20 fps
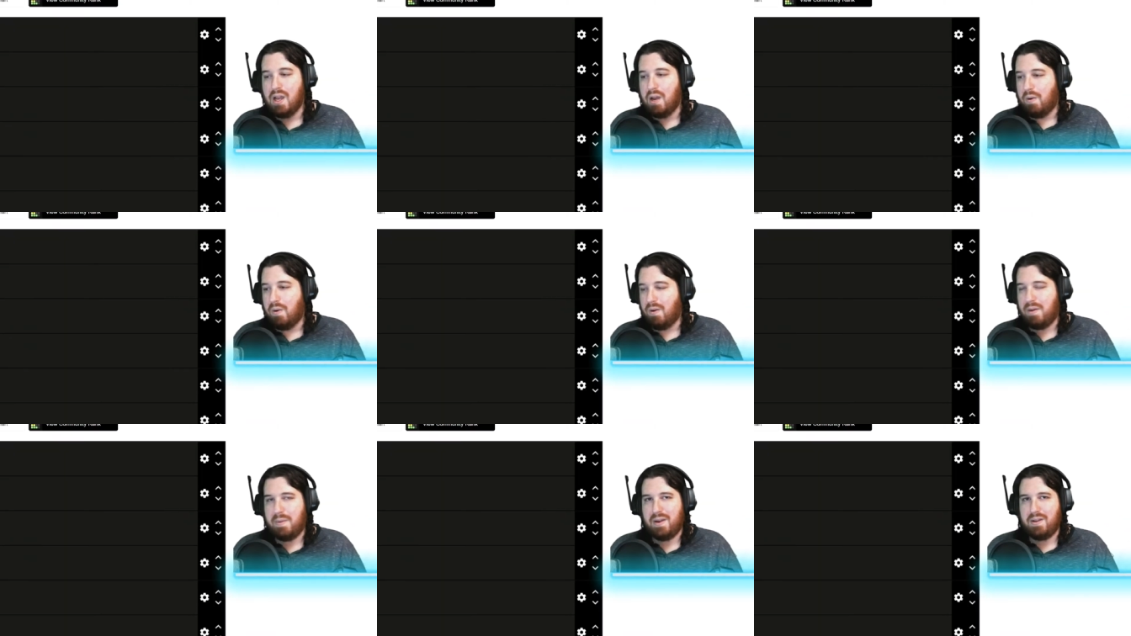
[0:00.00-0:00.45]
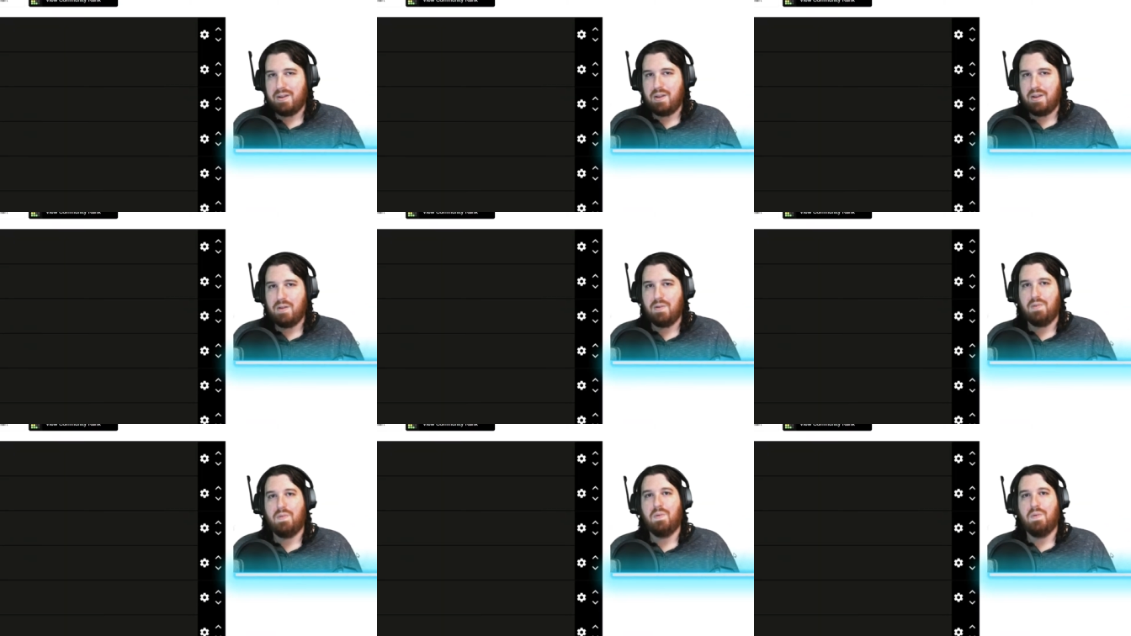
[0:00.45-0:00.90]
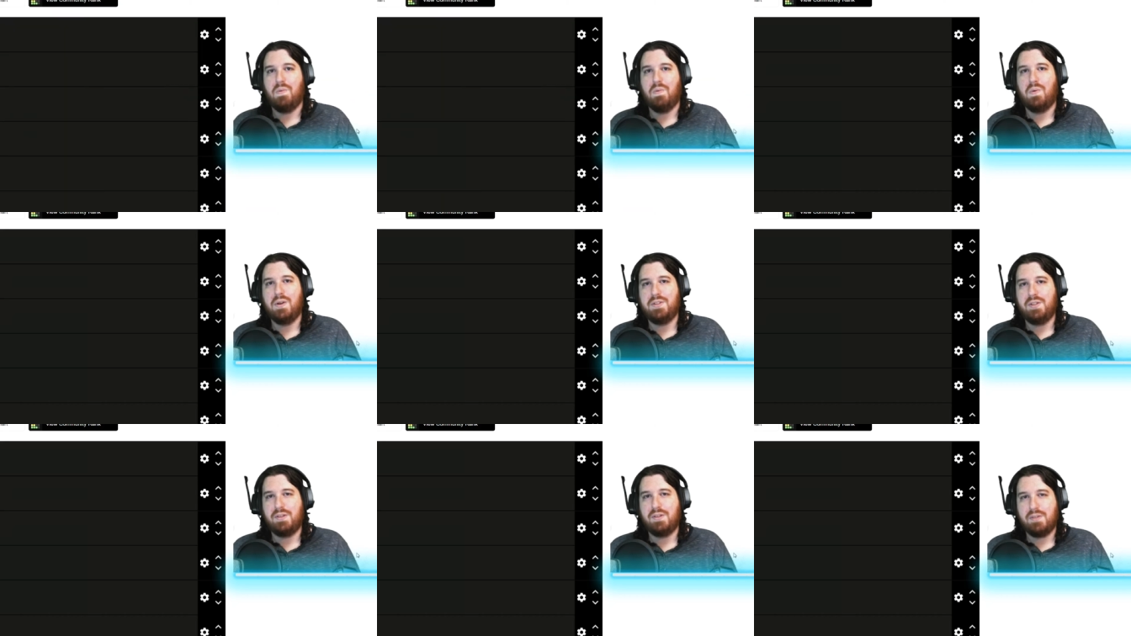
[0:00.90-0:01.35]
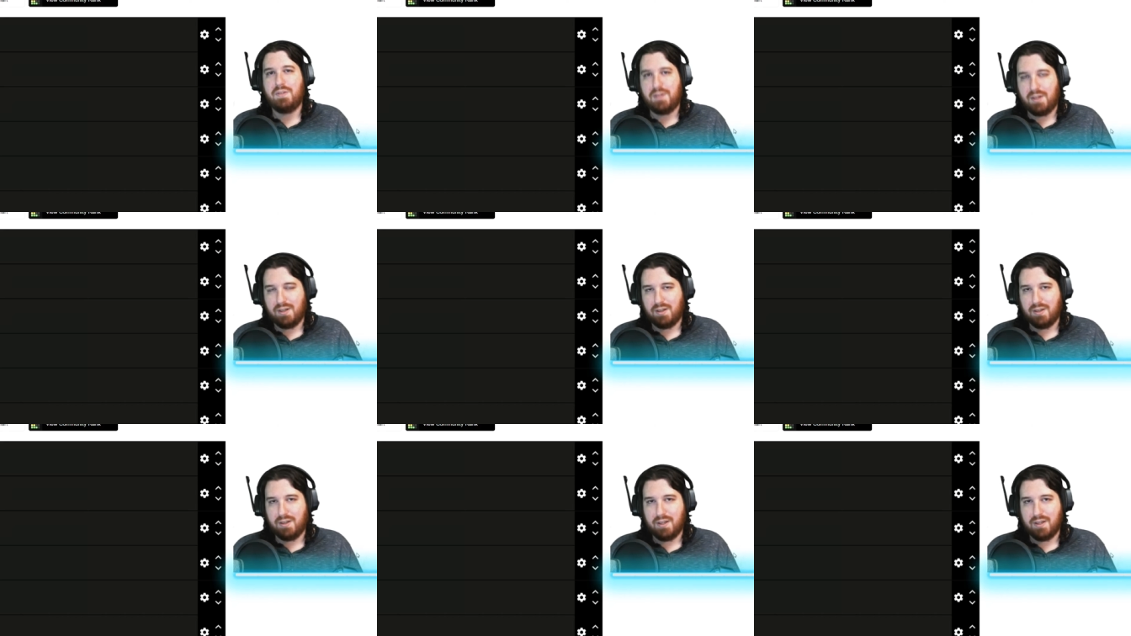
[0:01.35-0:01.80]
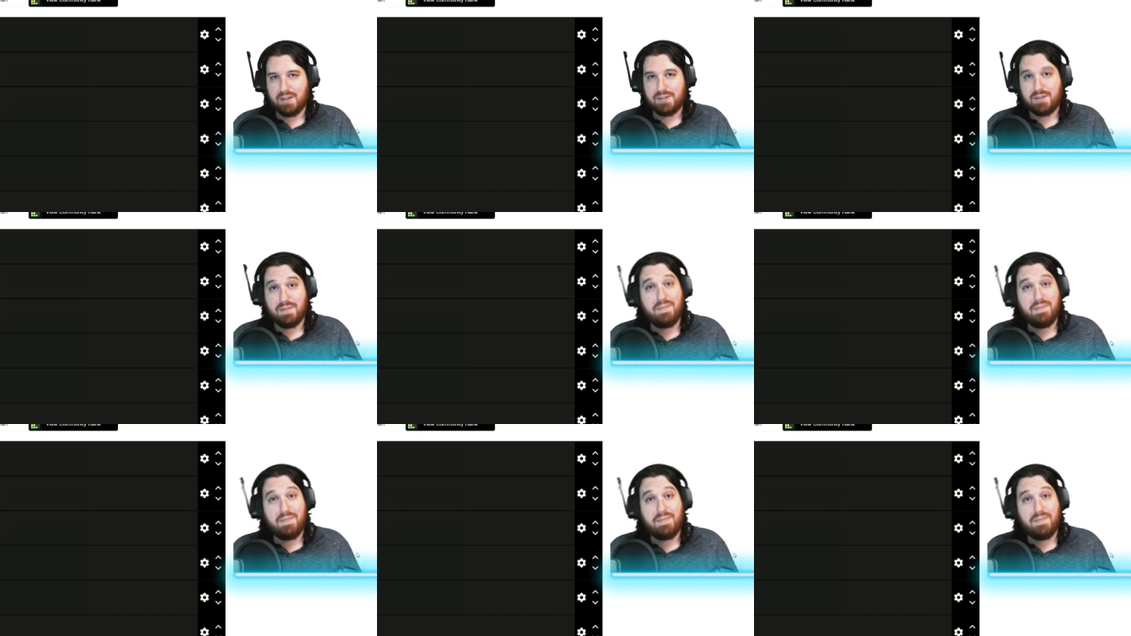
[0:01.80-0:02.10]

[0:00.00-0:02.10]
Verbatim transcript: What about you? What's your tier list?